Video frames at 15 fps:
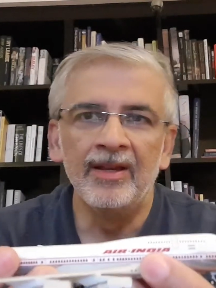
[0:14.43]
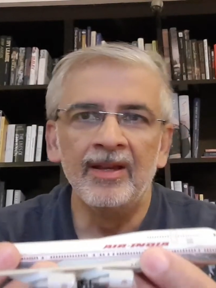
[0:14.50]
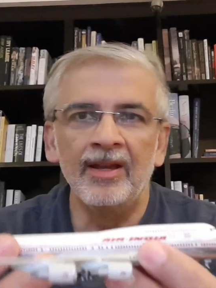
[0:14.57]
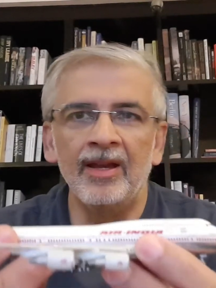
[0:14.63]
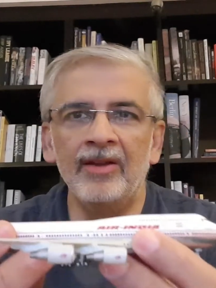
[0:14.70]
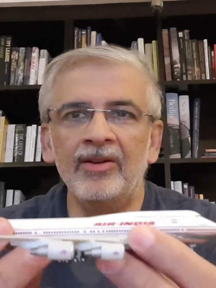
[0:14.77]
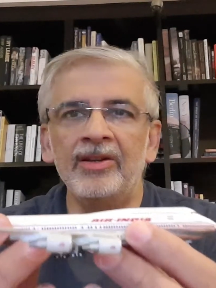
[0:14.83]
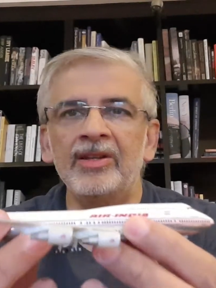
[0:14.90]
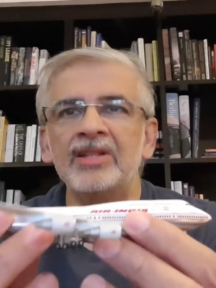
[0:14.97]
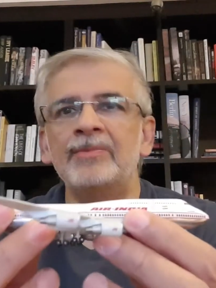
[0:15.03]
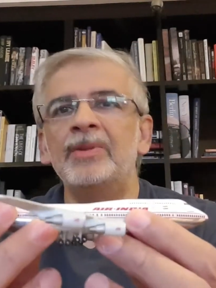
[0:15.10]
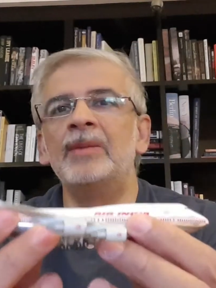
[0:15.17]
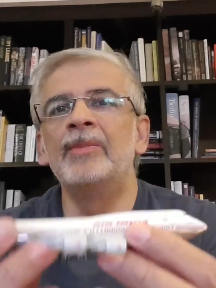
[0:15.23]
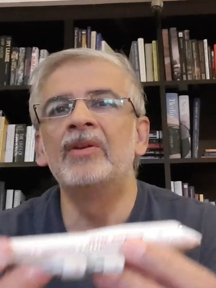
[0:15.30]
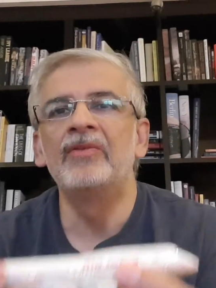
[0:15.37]
Air India has
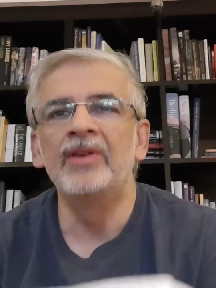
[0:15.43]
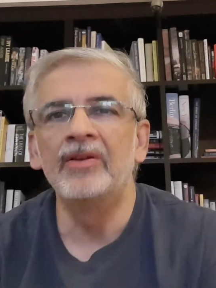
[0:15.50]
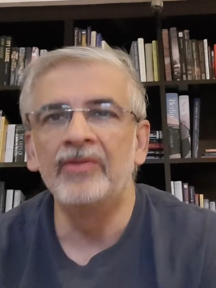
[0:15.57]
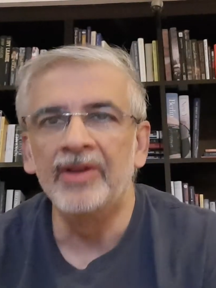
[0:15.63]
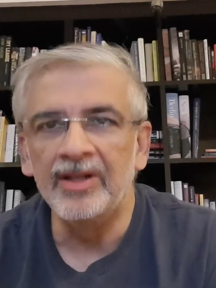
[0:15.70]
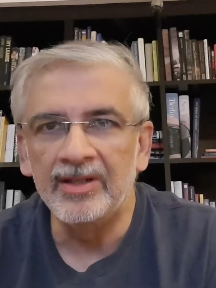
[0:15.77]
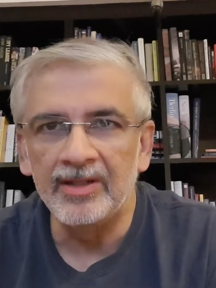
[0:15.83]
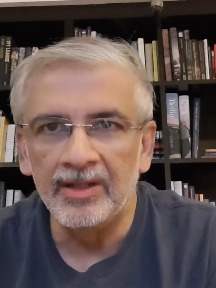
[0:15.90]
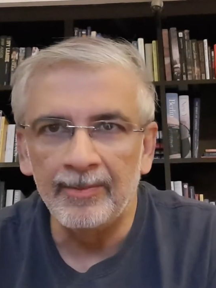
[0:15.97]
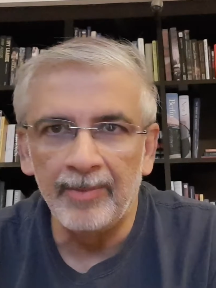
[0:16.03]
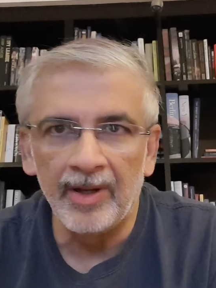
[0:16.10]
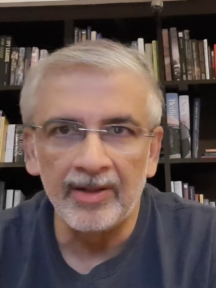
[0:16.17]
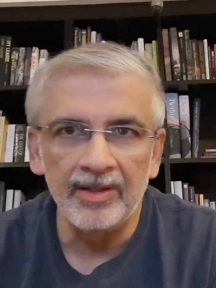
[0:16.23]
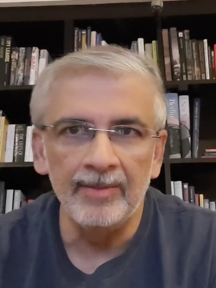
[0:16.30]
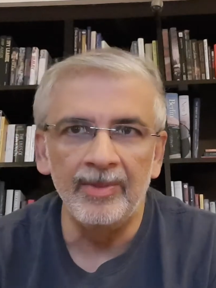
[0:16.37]
been my favorite uh,
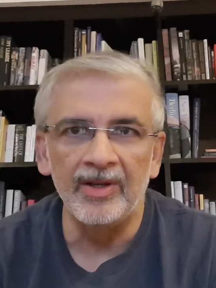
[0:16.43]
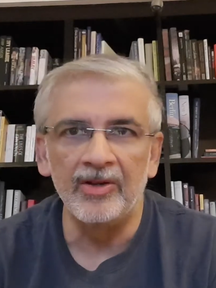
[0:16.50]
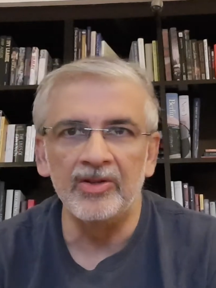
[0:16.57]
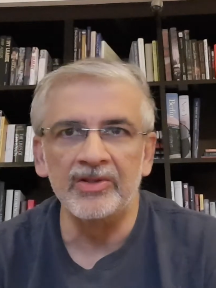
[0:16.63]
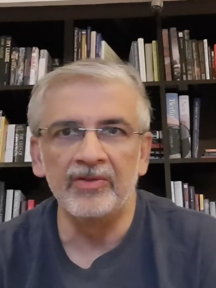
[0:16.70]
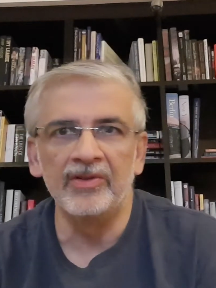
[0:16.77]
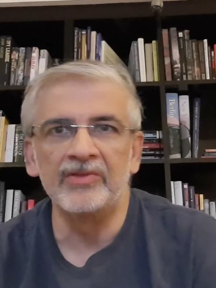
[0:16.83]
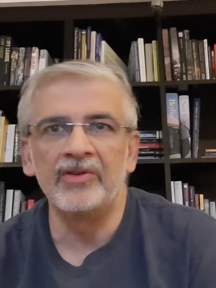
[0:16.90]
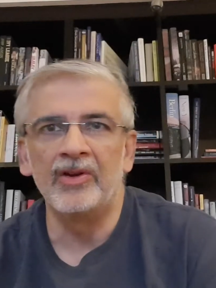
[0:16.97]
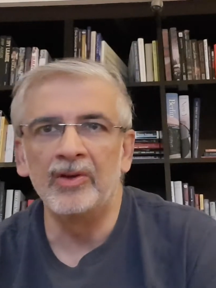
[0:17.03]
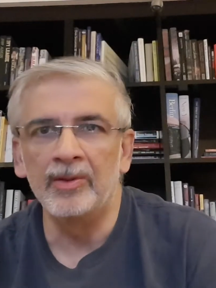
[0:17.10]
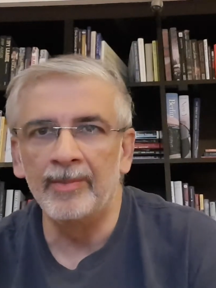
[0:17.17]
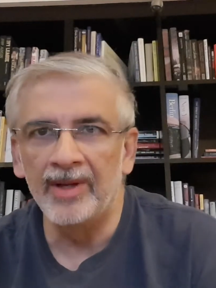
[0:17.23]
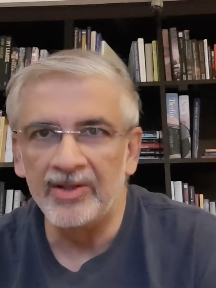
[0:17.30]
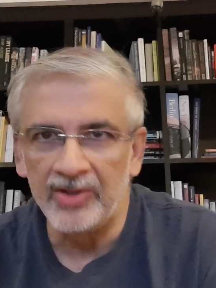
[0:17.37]
partly because it was
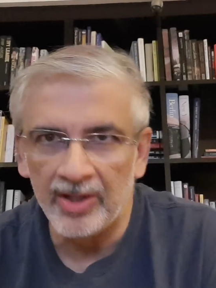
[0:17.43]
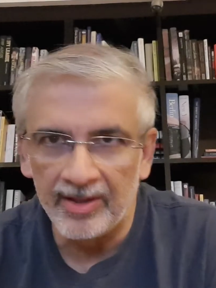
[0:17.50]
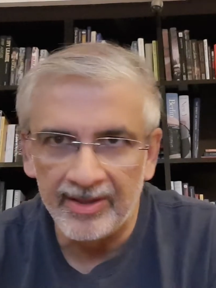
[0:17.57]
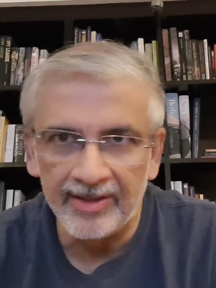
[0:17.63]
founded by J.R.D.